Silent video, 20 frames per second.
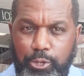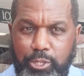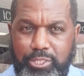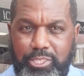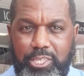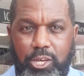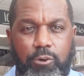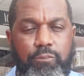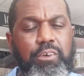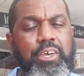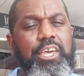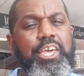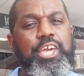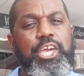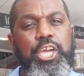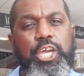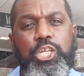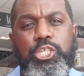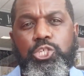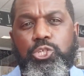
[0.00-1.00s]
yourself
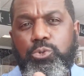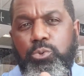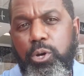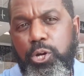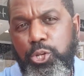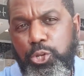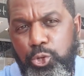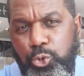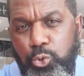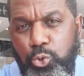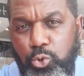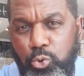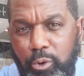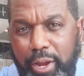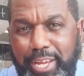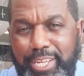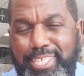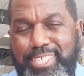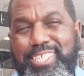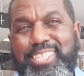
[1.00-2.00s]
into a new
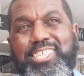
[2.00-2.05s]
greatness.